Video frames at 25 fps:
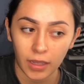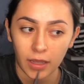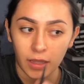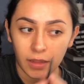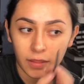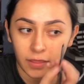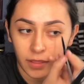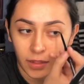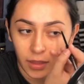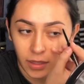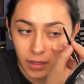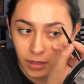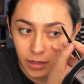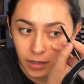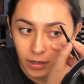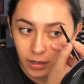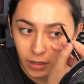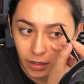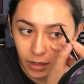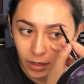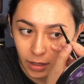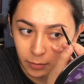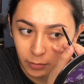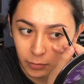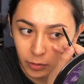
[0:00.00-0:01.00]
And
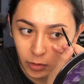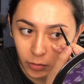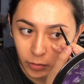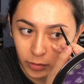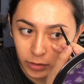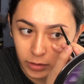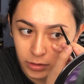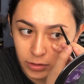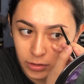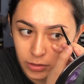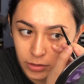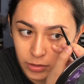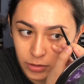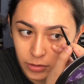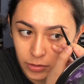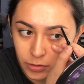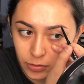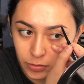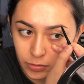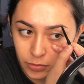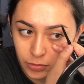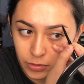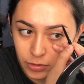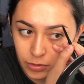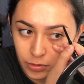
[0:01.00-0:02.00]
then I'm going
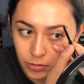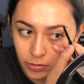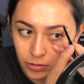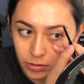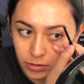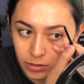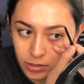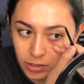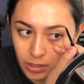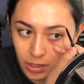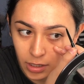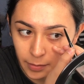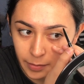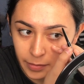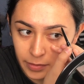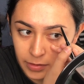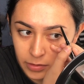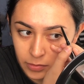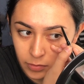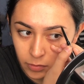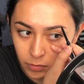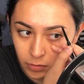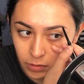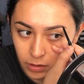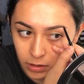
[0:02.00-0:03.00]
to do the top
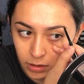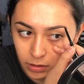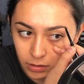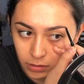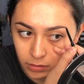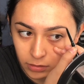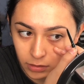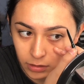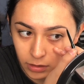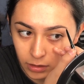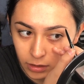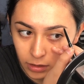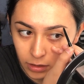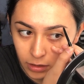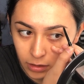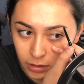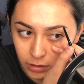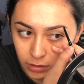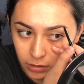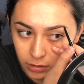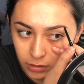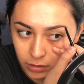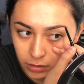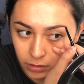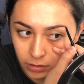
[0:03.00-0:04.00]
as well,
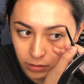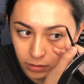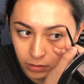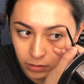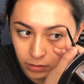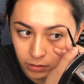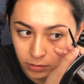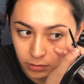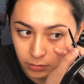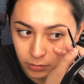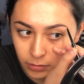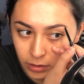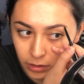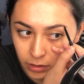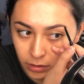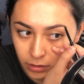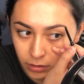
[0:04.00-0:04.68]
and oh my